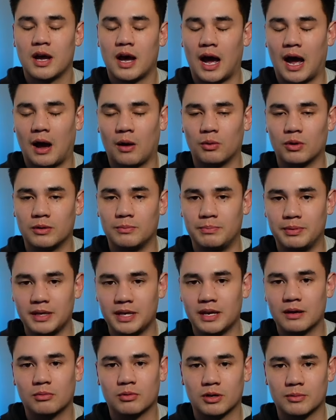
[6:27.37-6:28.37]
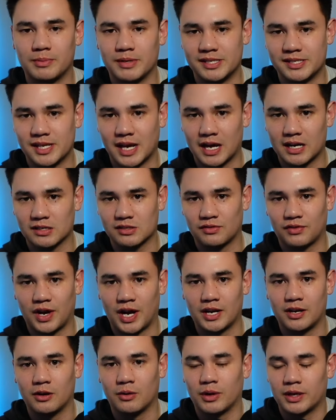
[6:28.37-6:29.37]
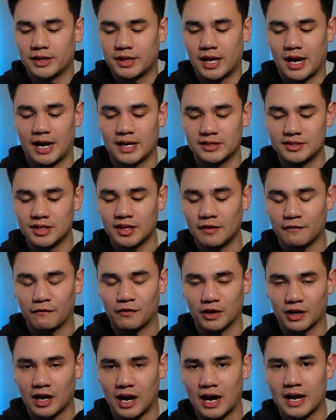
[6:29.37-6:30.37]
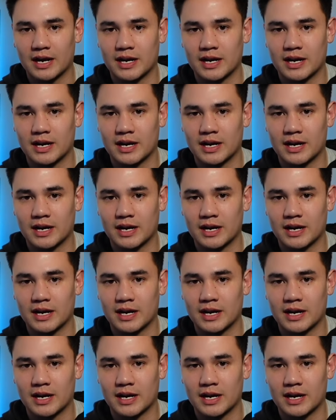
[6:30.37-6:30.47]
I would be able to be satisfied knowing that I did it for God,